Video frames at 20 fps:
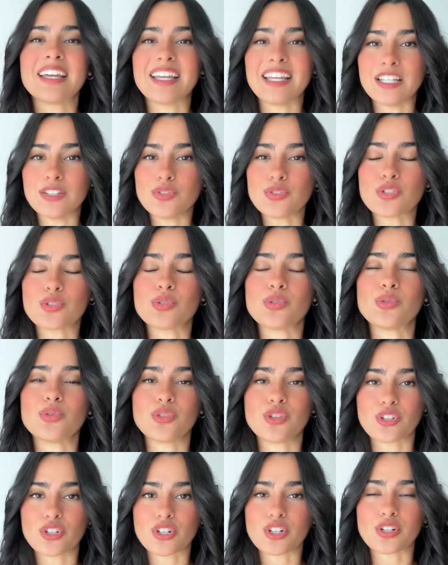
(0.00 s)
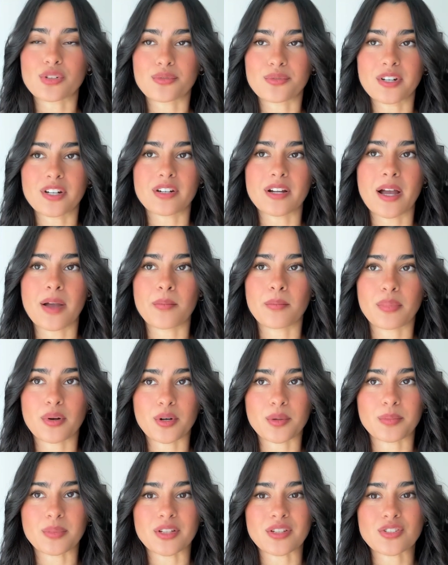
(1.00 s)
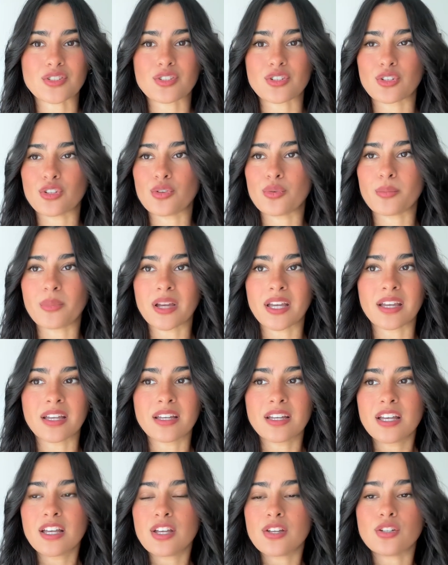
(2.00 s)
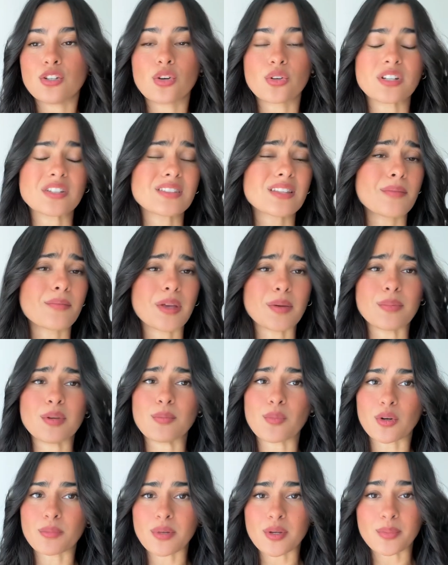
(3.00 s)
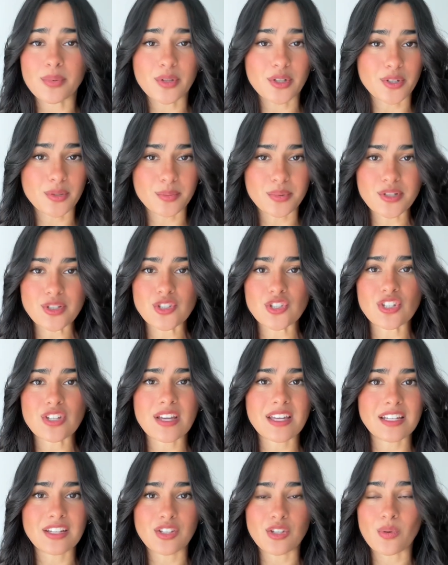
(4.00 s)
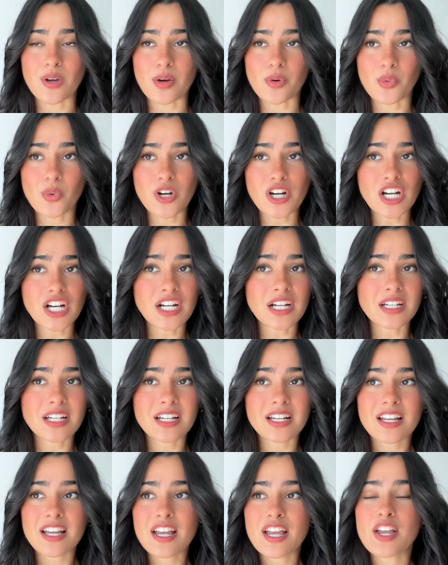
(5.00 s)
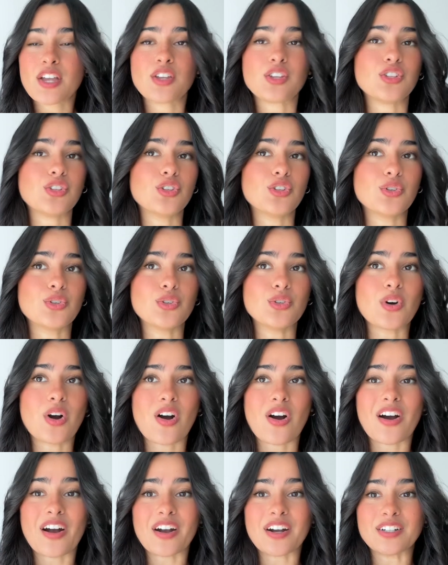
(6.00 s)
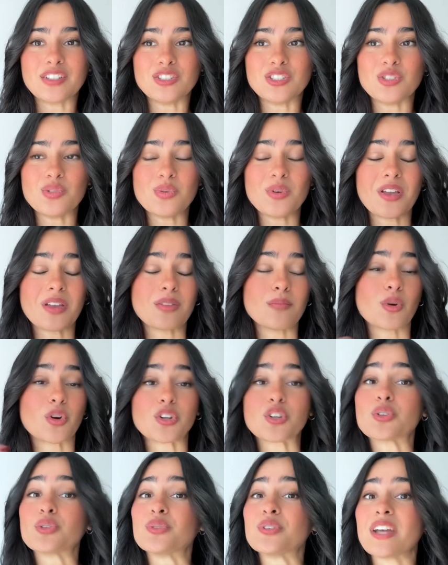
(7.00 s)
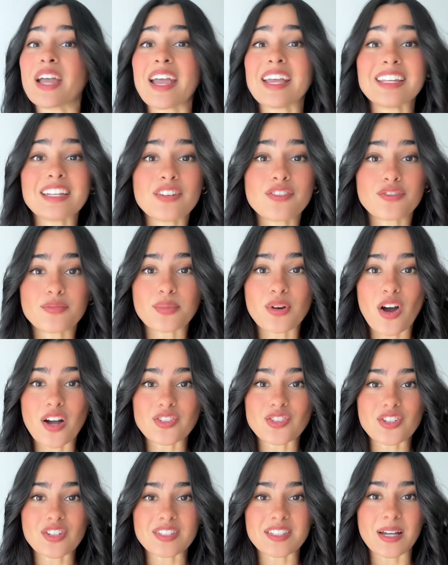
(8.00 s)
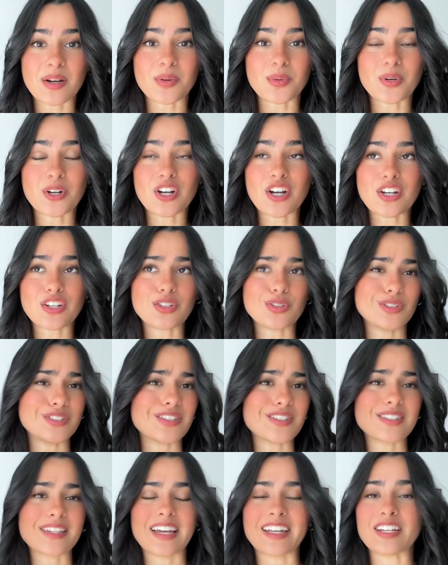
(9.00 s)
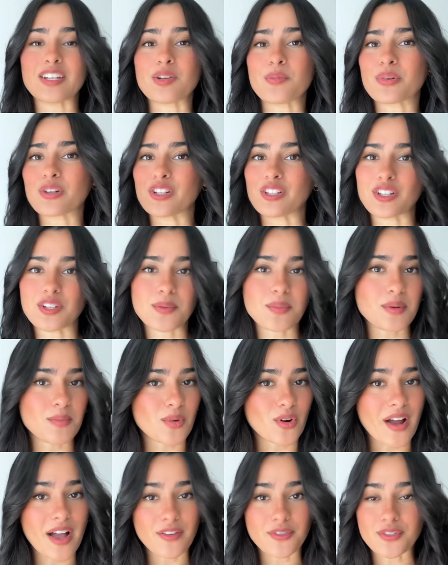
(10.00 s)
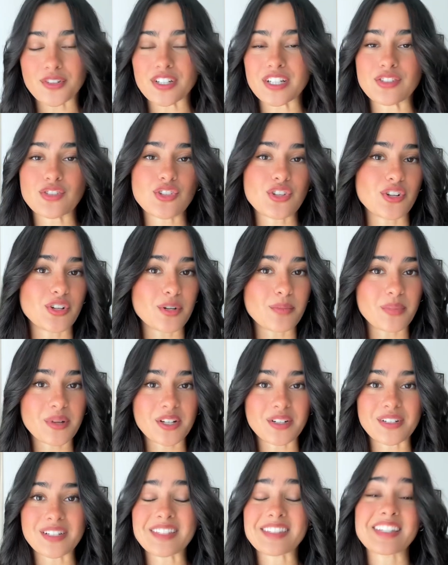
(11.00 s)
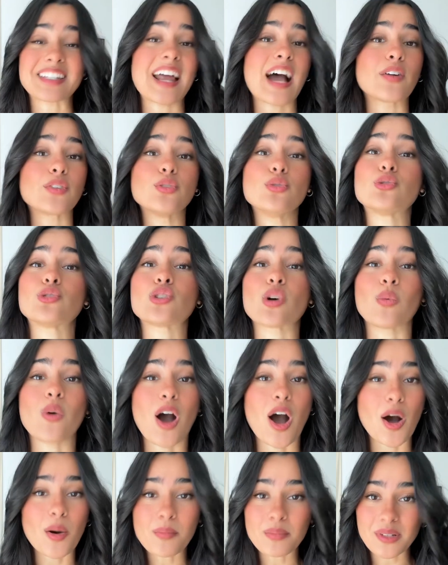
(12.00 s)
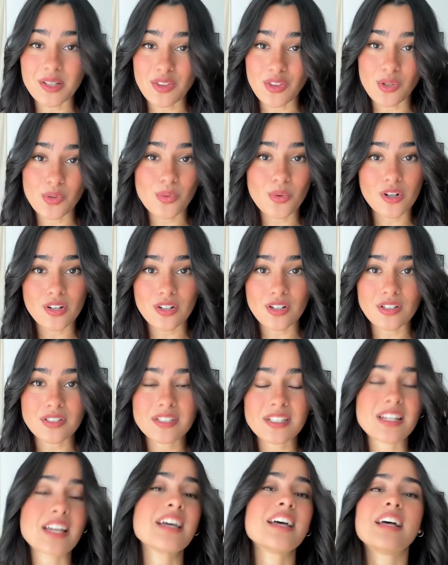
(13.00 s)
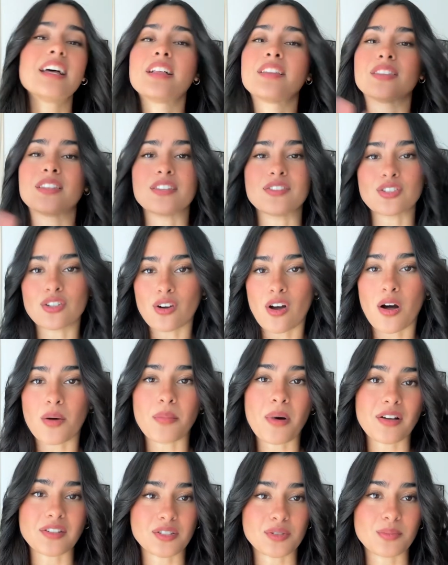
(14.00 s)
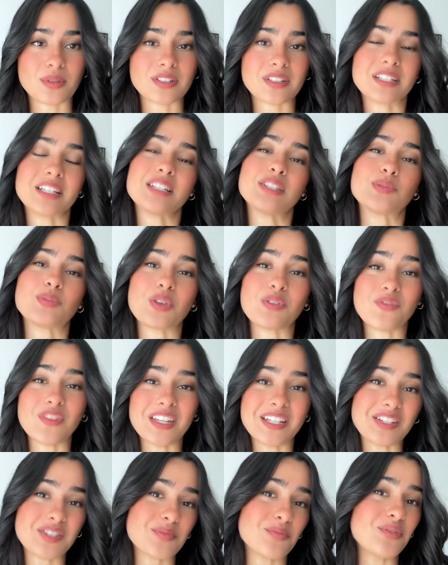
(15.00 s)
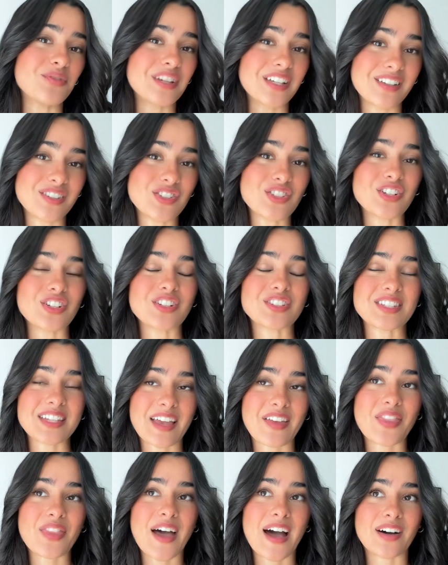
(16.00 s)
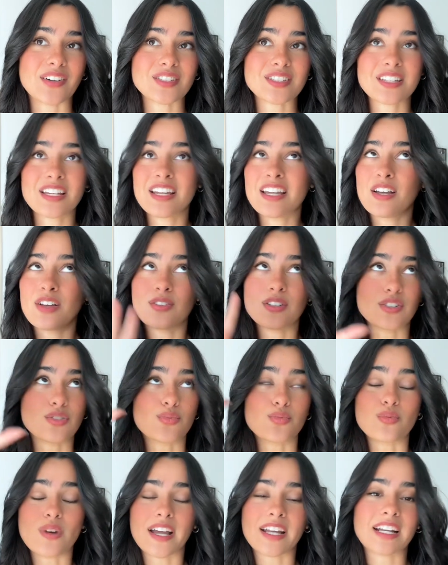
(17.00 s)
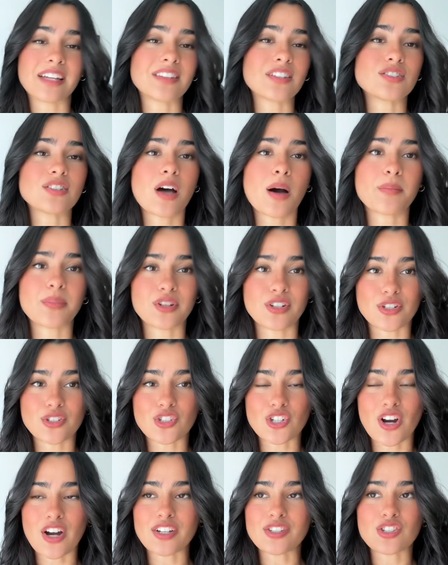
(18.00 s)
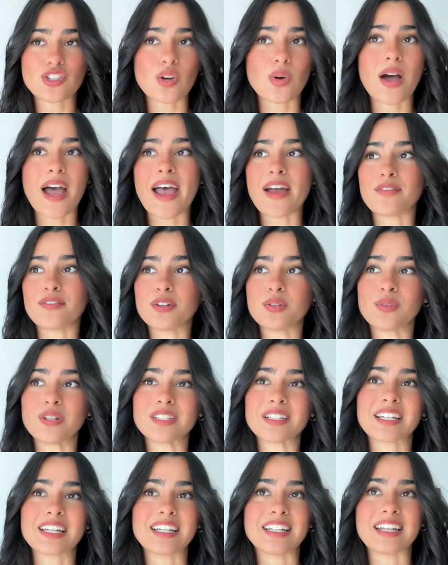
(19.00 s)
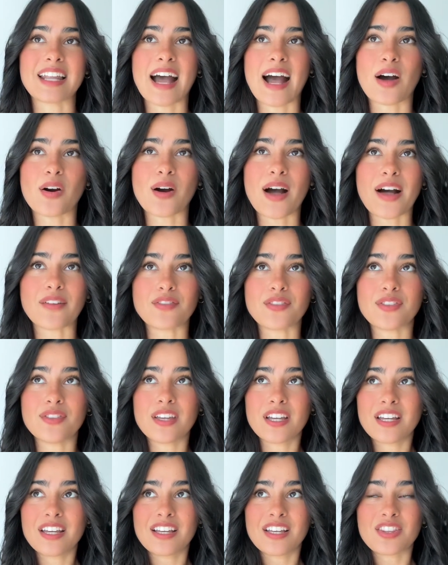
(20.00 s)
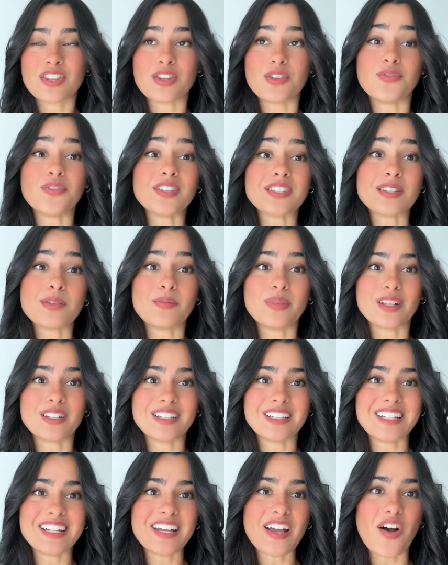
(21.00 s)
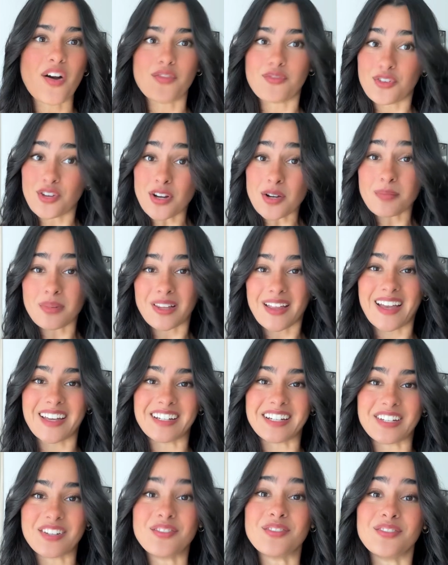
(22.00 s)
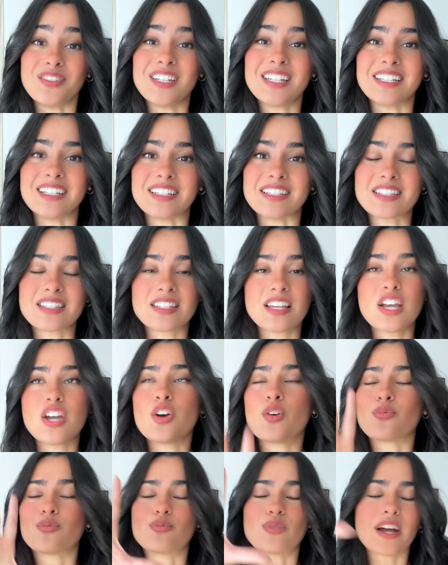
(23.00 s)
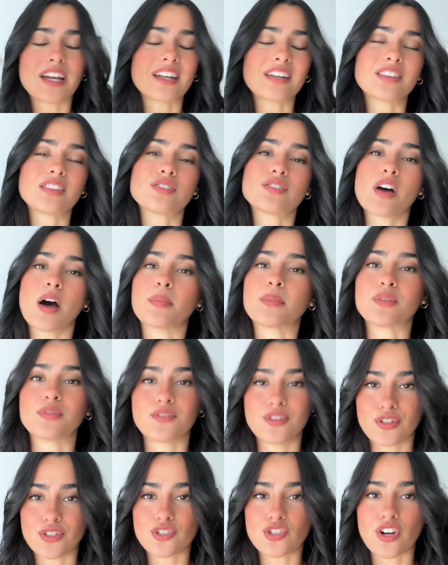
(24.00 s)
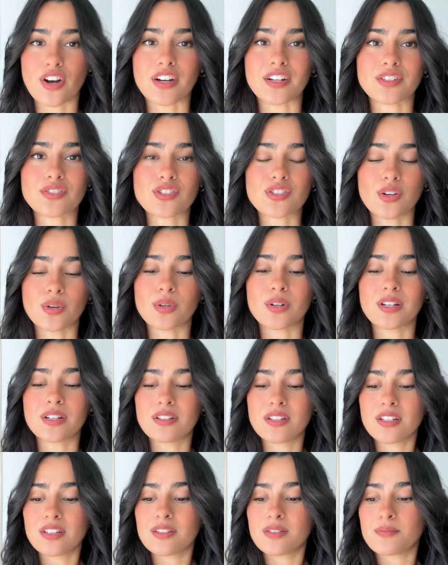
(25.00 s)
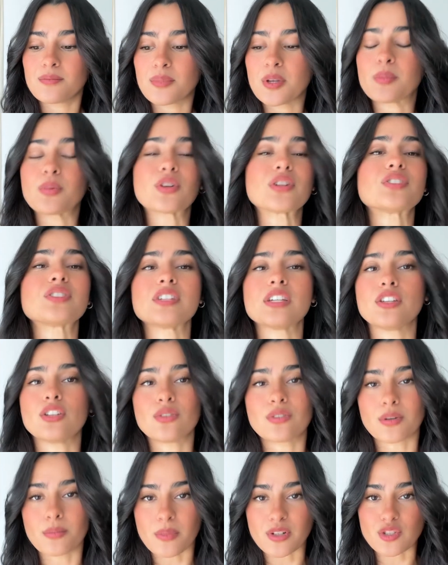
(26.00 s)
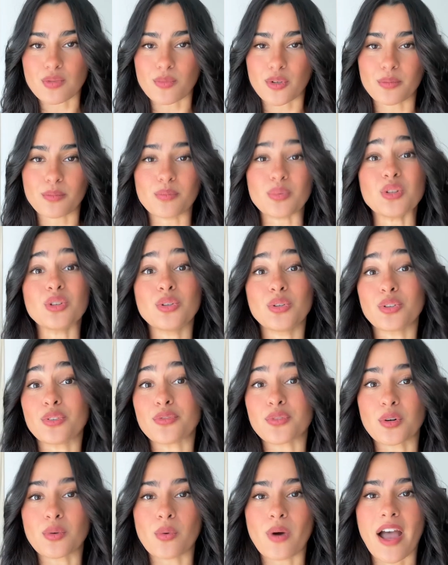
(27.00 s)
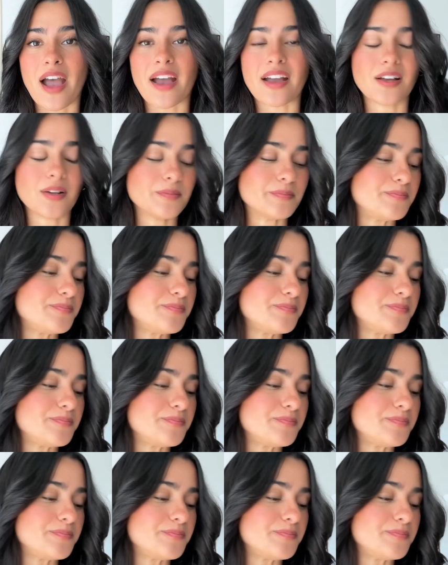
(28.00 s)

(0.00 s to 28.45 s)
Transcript: into your career and purpose. So you may notice that maybe more people are appreciating you at work. You are doing more creative projects at work. You're deciding to put a little bit more effort into your appearance and how you show up in the world. These are all possibilities with Venus moving into your 10th house. It's right at the top of your chart, so everyone can now have the visibility of your planet, Venus, right at the top of your chart. So people are seeing you in a much more beautiful way.